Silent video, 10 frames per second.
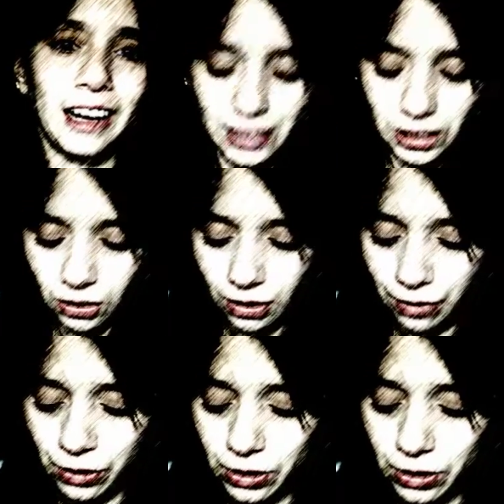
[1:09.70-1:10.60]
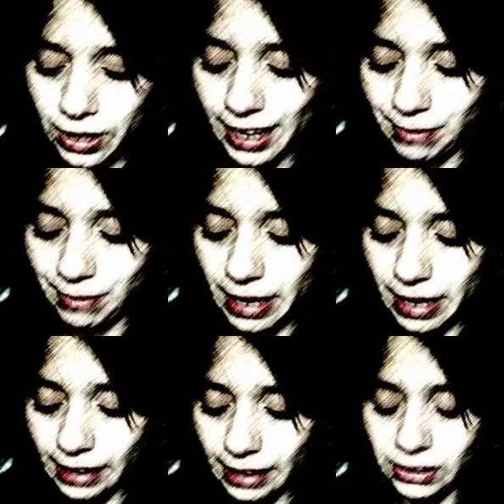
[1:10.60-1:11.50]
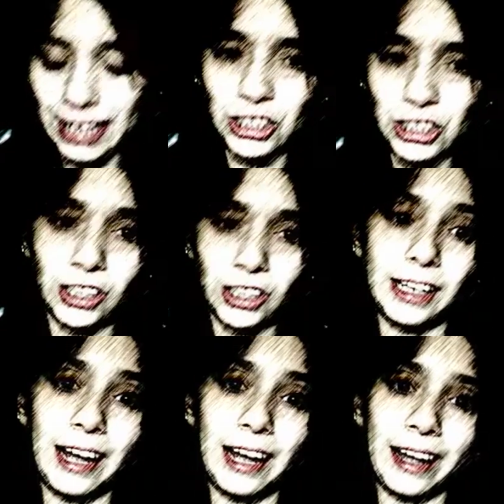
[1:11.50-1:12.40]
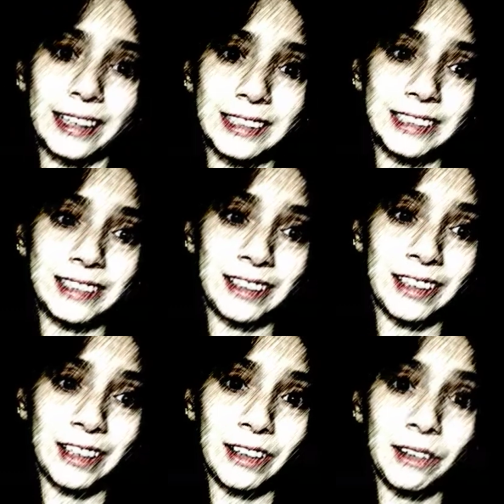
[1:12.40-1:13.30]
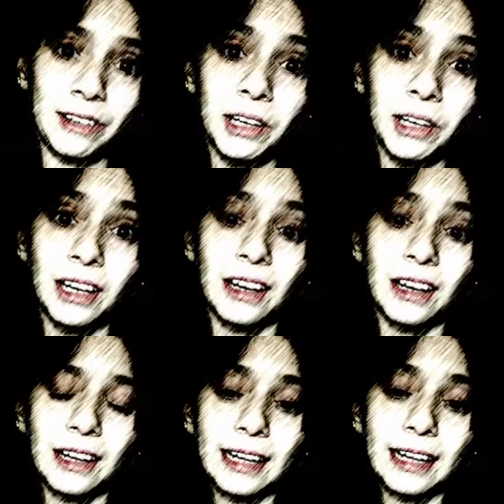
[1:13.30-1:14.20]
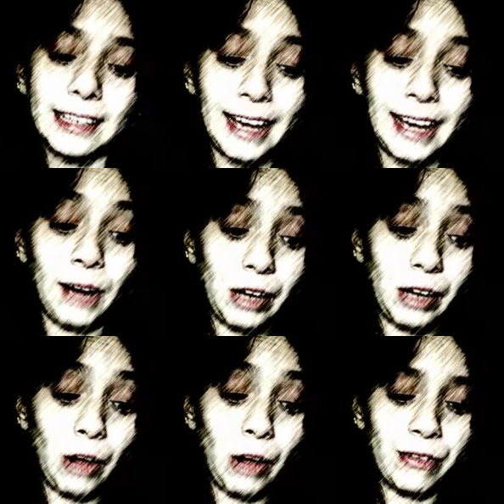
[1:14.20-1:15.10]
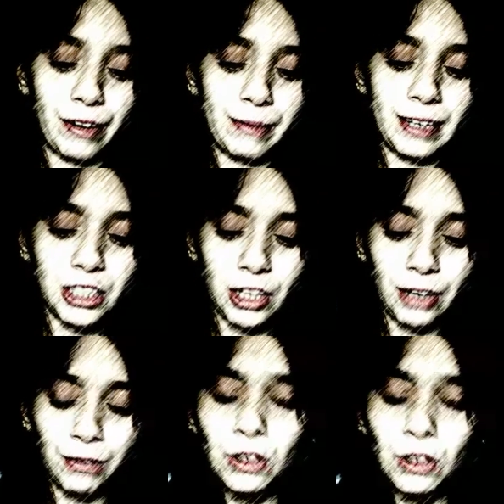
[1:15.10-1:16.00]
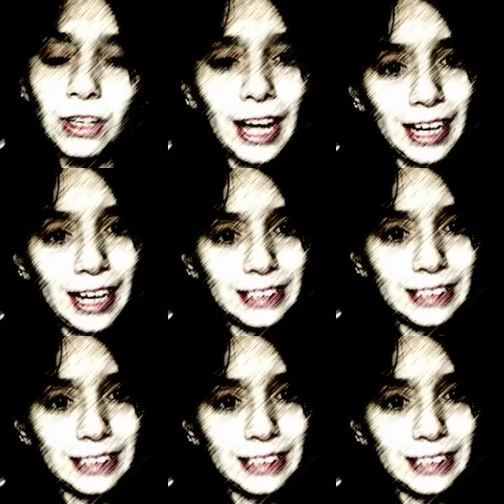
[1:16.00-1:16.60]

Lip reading: So if you can, make a donation, and yeah, it will help me very much. If you can't,